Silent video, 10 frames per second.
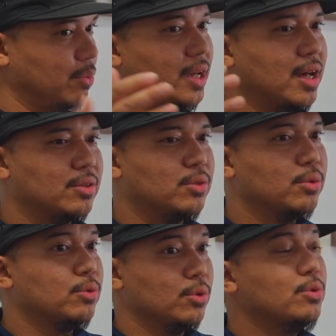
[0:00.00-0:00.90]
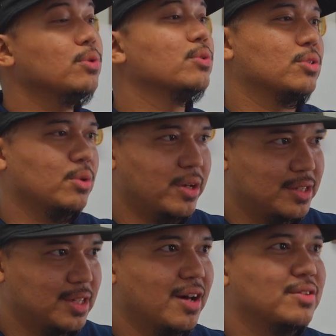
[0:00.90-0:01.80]
We gotta do new news
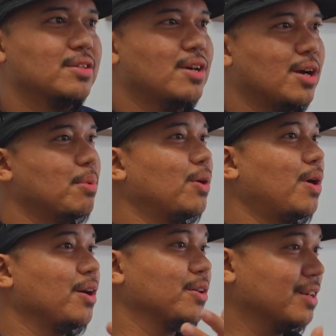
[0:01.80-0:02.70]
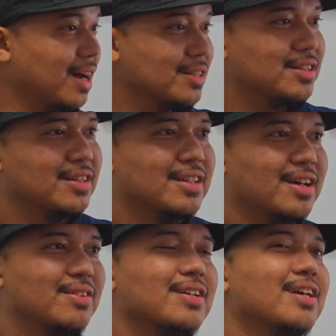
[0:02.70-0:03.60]
stories now to talk about how you're not shutting down.